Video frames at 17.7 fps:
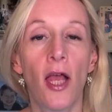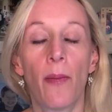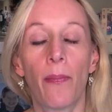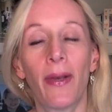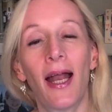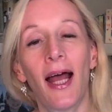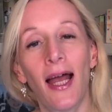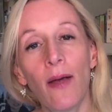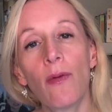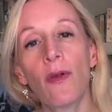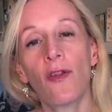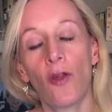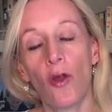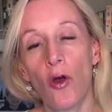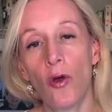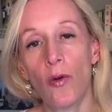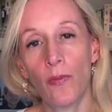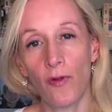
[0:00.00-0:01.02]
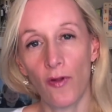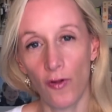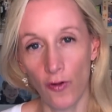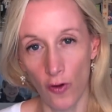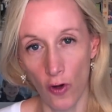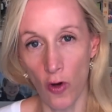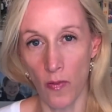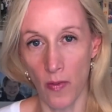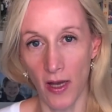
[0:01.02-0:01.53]
But I was home
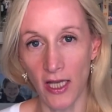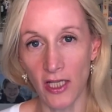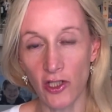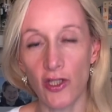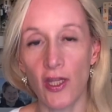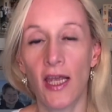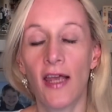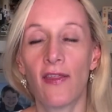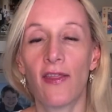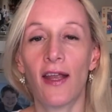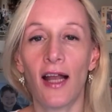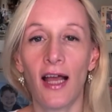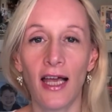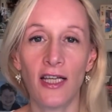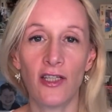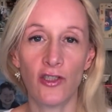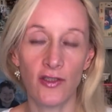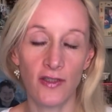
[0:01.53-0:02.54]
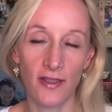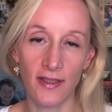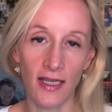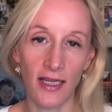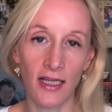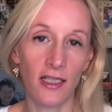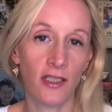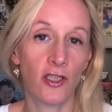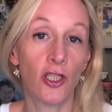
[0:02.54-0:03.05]
so much that I just
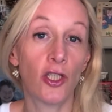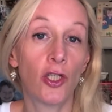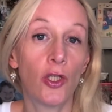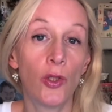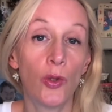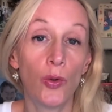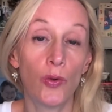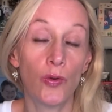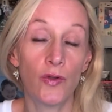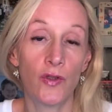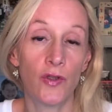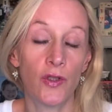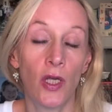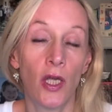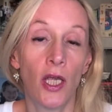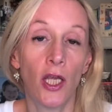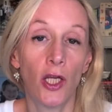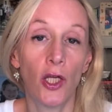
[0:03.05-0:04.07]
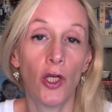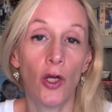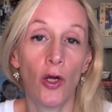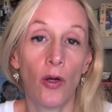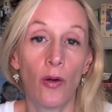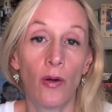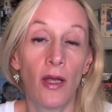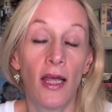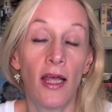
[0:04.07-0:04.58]
decided to use, you
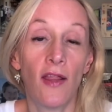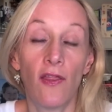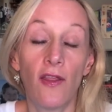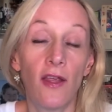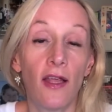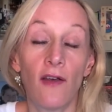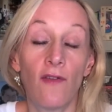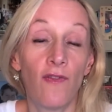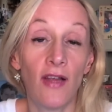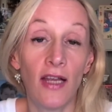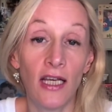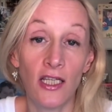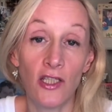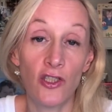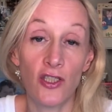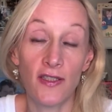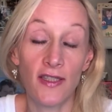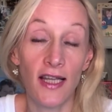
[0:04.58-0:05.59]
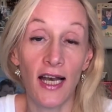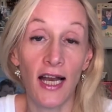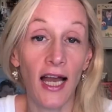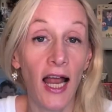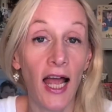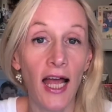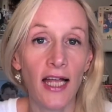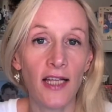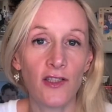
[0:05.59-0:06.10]
know, the advantages that I
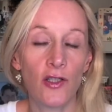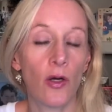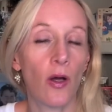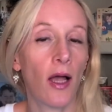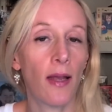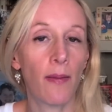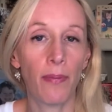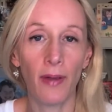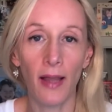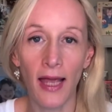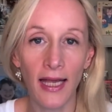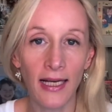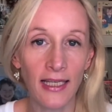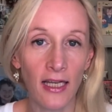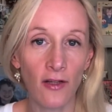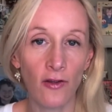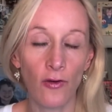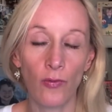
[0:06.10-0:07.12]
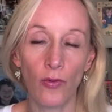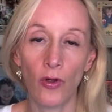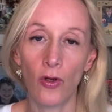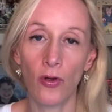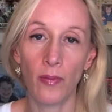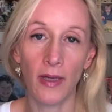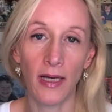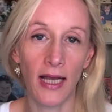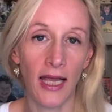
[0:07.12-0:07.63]
had. So I blacked out the
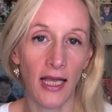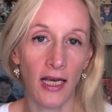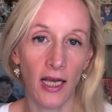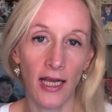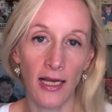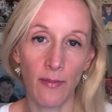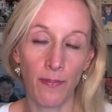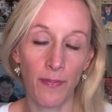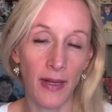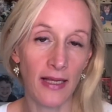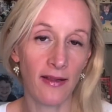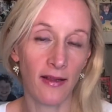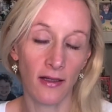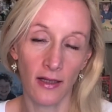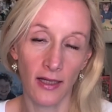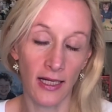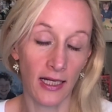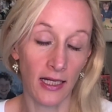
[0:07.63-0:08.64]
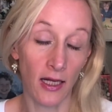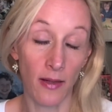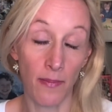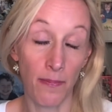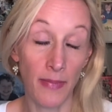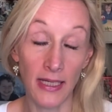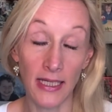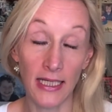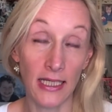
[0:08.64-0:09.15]
room and had a basic, like a
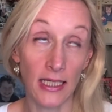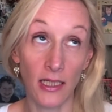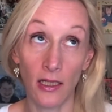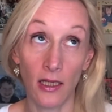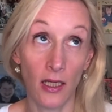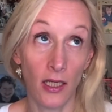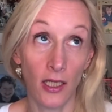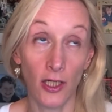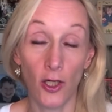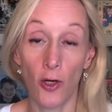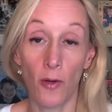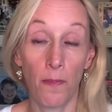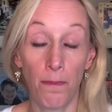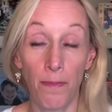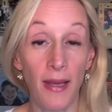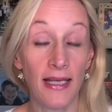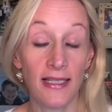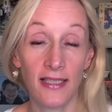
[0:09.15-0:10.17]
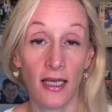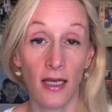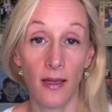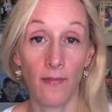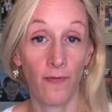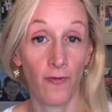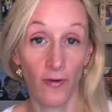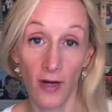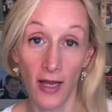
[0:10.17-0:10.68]
mini, you know,
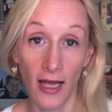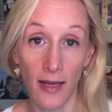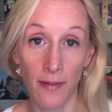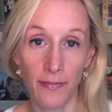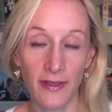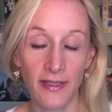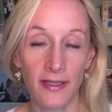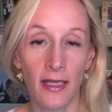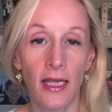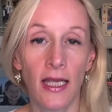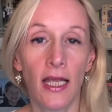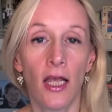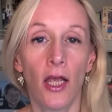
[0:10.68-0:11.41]
bedtime for naps.